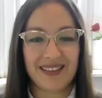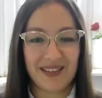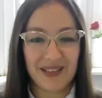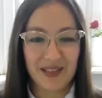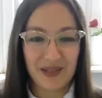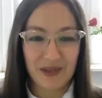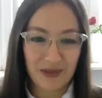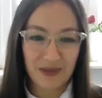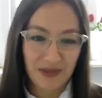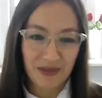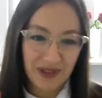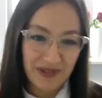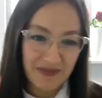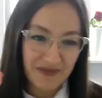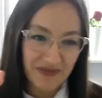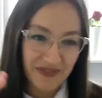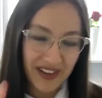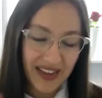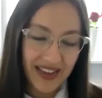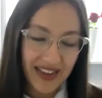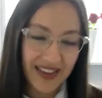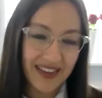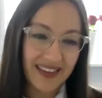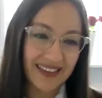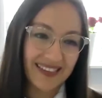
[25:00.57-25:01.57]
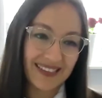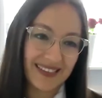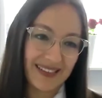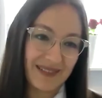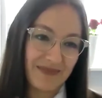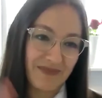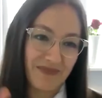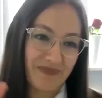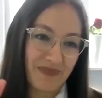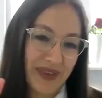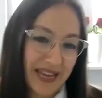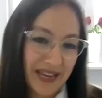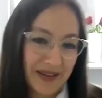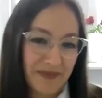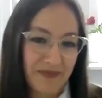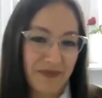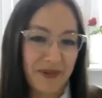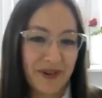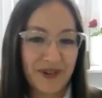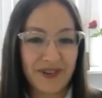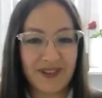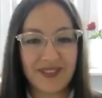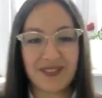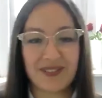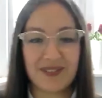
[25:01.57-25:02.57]
You mm-hmm. invite a big
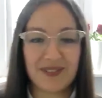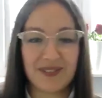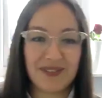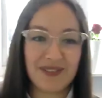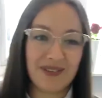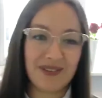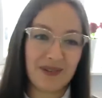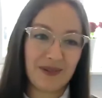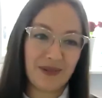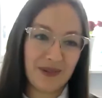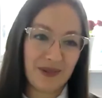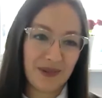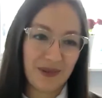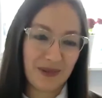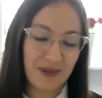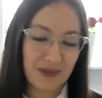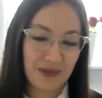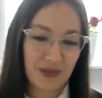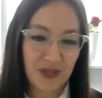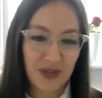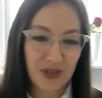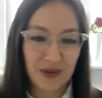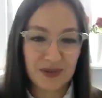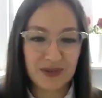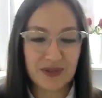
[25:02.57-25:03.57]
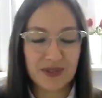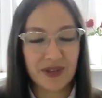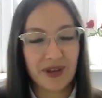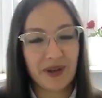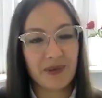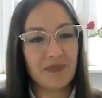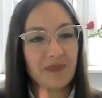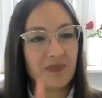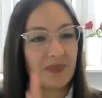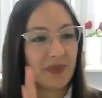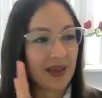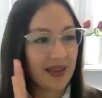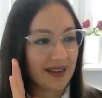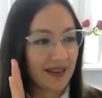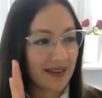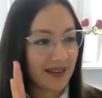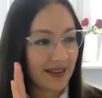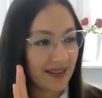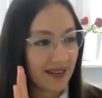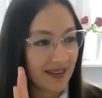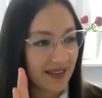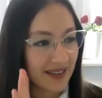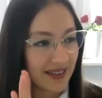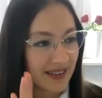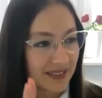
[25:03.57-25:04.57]
person who shows up and
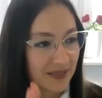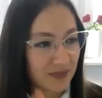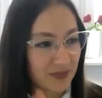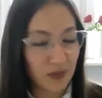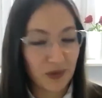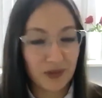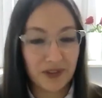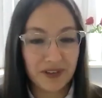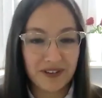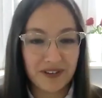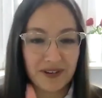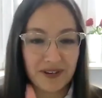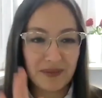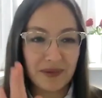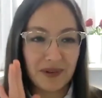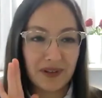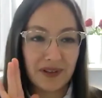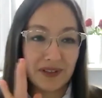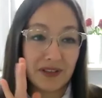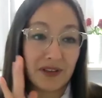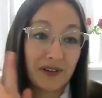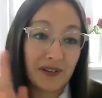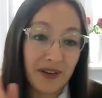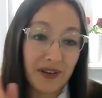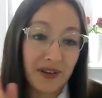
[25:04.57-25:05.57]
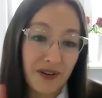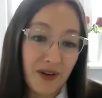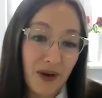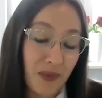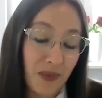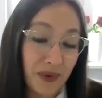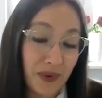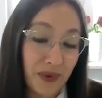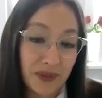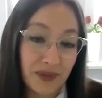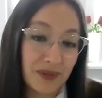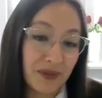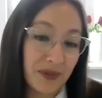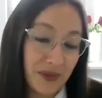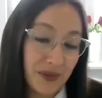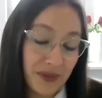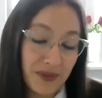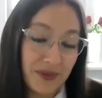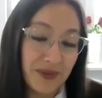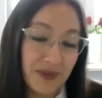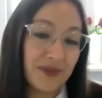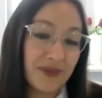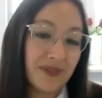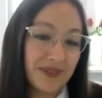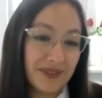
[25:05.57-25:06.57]
is vulnerable, don't know what to
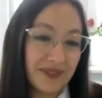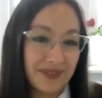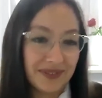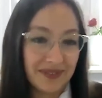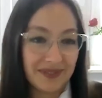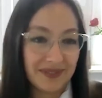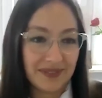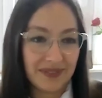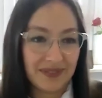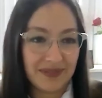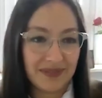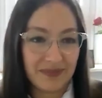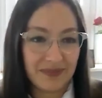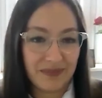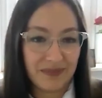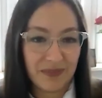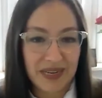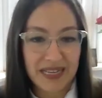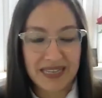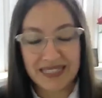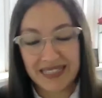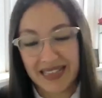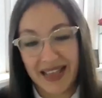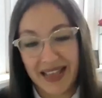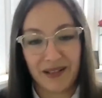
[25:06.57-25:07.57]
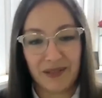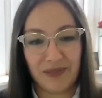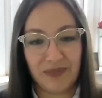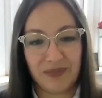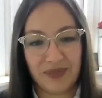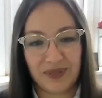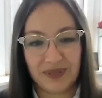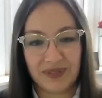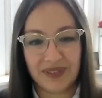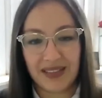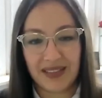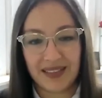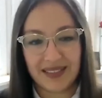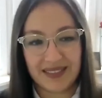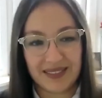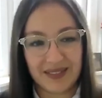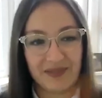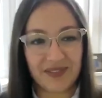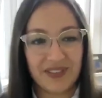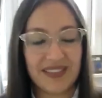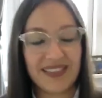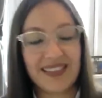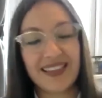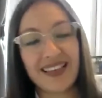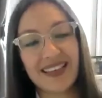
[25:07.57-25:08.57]
do. Please help. That's a
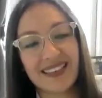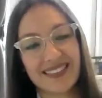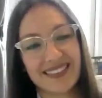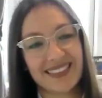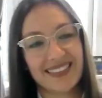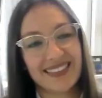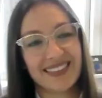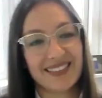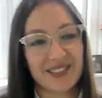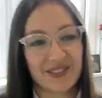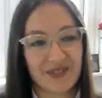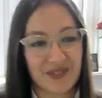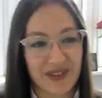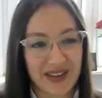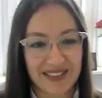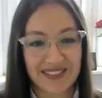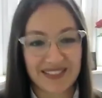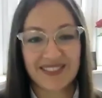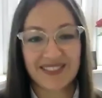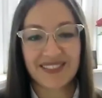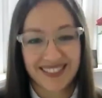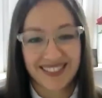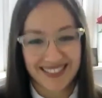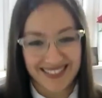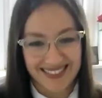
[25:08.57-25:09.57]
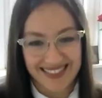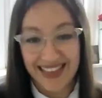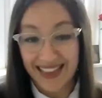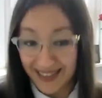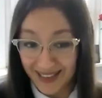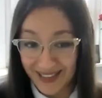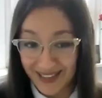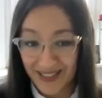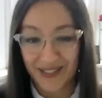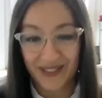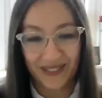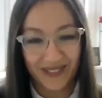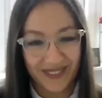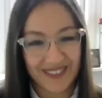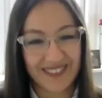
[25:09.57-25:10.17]
fantastic strategy. Thank you.